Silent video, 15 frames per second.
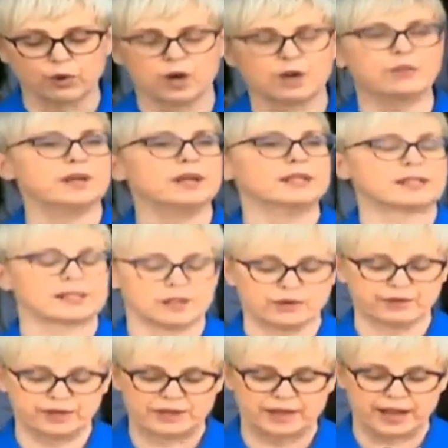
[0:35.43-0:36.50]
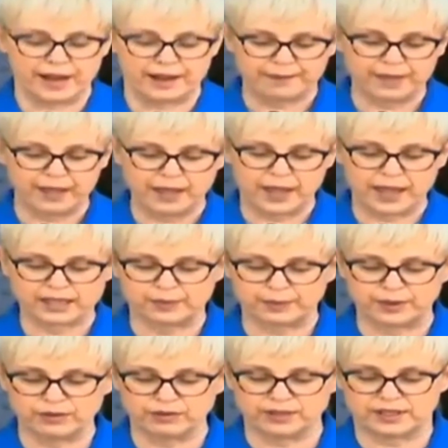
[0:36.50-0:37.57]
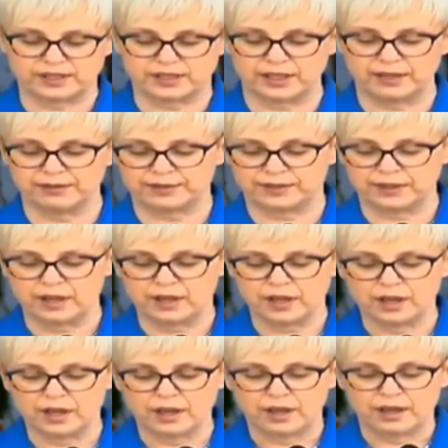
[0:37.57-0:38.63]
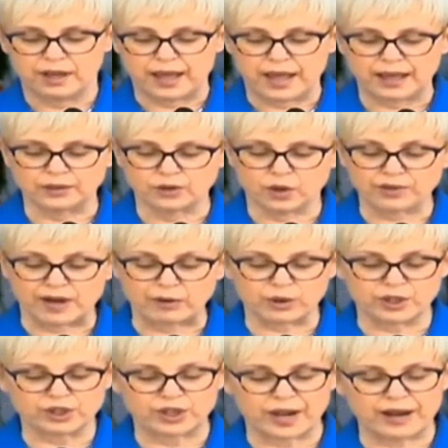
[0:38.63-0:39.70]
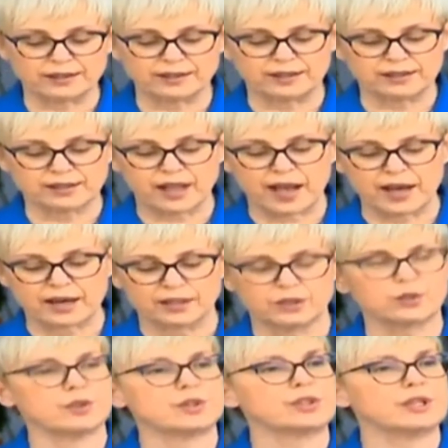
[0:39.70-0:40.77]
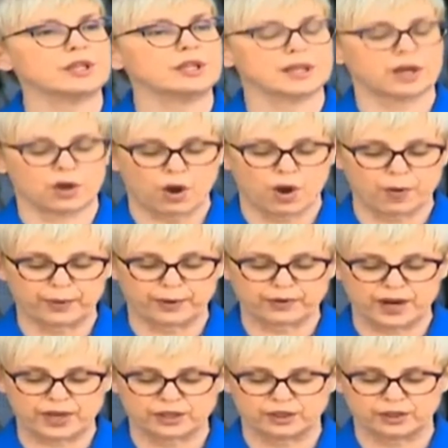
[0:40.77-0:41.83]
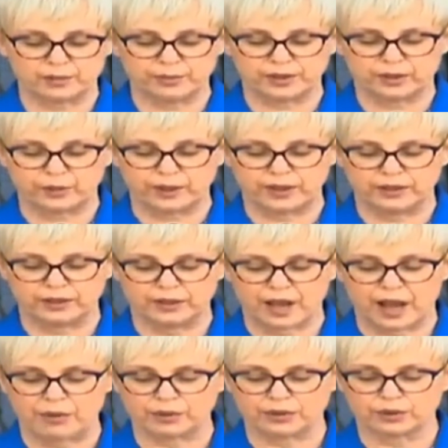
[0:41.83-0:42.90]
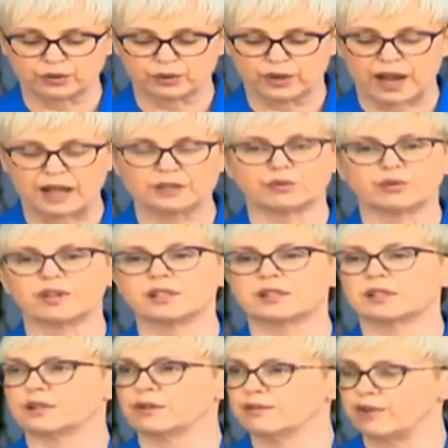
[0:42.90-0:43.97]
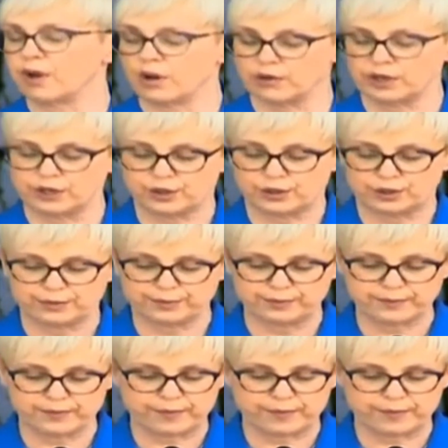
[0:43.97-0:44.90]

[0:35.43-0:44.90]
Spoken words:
warmly Slovenia has been received and of our shared desire to see the cooperation between our two countries flourish.